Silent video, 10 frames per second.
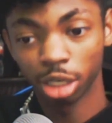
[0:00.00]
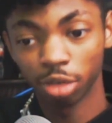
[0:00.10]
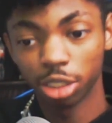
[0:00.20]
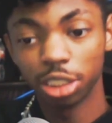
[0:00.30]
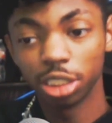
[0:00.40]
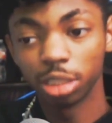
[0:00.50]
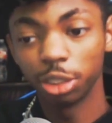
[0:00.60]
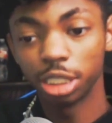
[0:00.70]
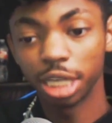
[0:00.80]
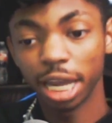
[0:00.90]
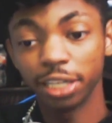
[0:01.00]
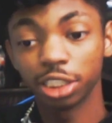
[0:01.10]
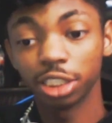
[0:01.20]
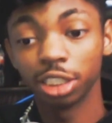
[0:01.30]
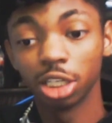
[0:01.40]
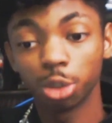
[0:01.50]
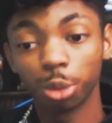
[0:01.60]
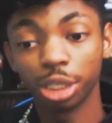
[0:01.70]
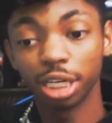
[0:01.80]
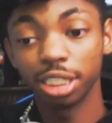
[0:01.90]
For CTWC Asia,
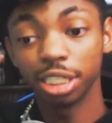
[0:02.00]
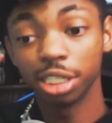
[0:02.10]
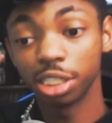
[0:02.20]
2019